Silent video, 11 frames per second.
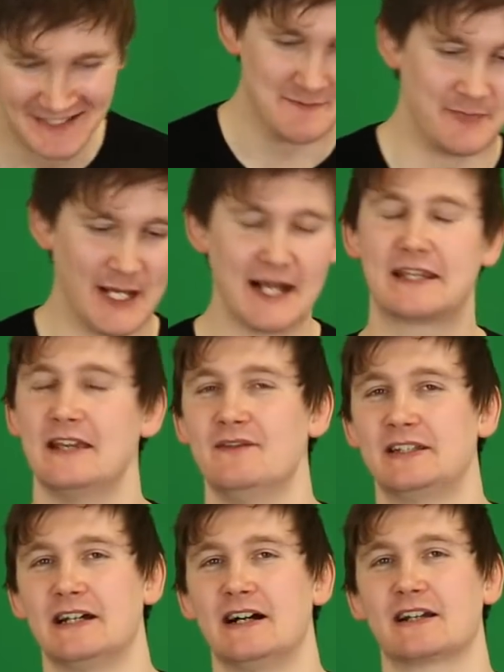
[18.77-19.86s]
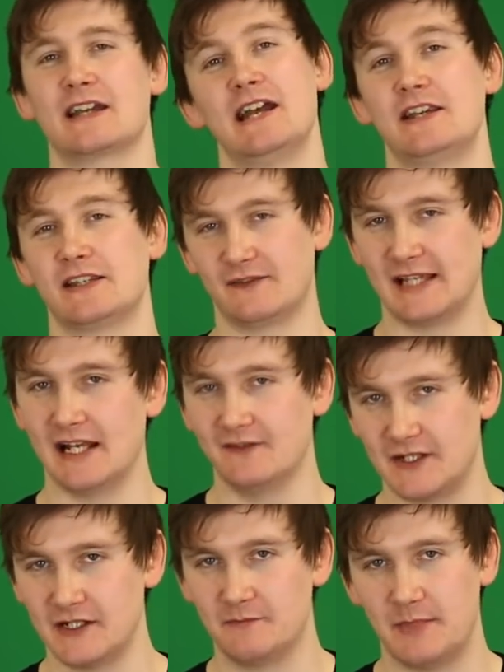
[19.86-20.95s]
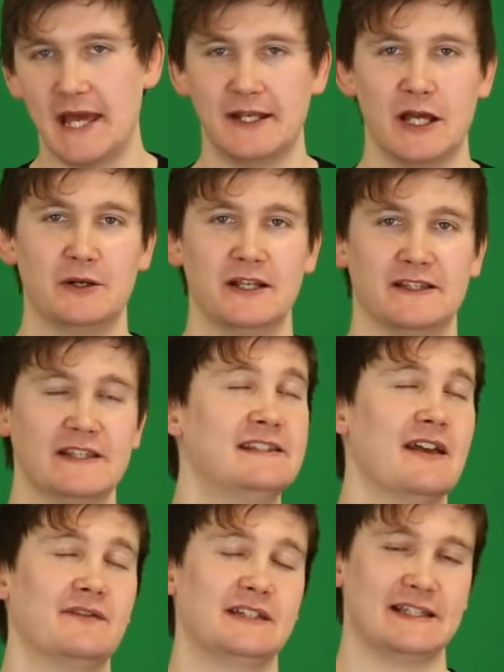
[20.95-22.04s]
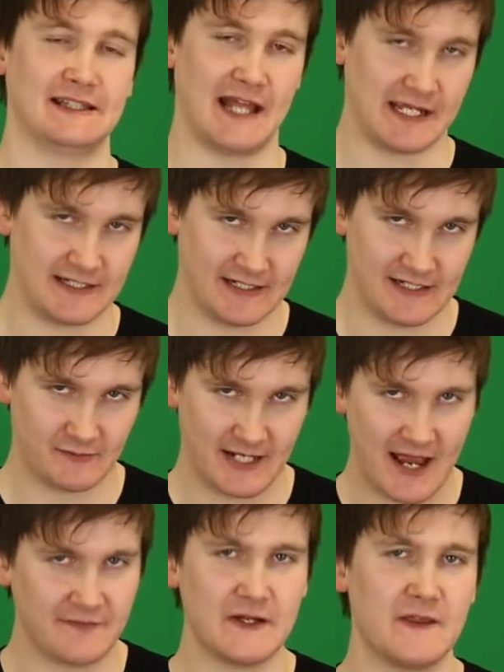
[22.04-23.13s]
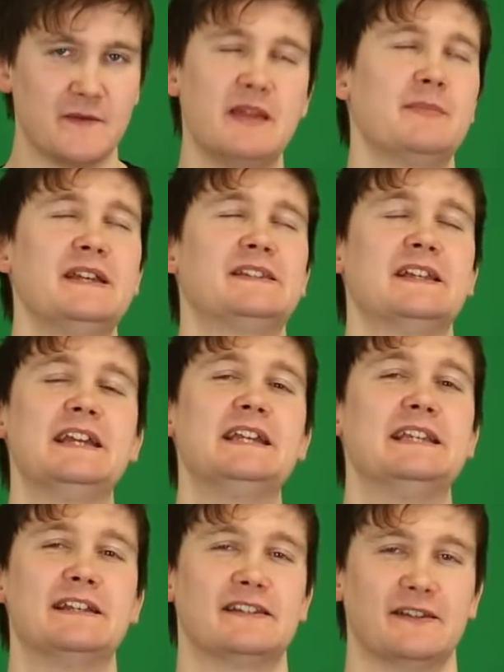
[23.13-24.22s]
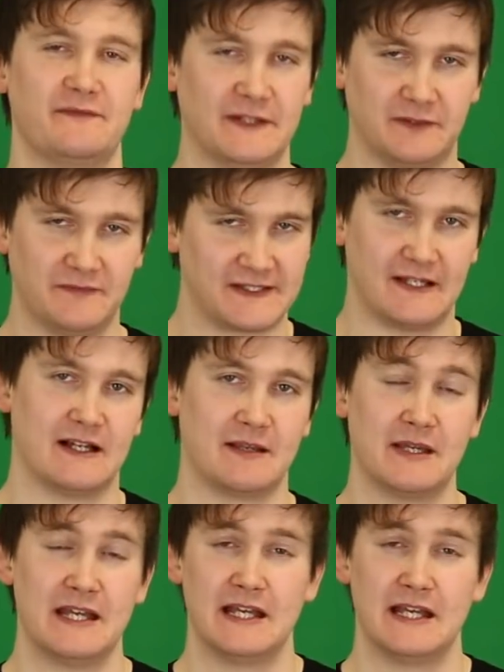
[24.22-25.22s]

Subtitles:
Back in the dark ages of television, better known as the 70s and 80s, whenever the BBC needed to fill for time,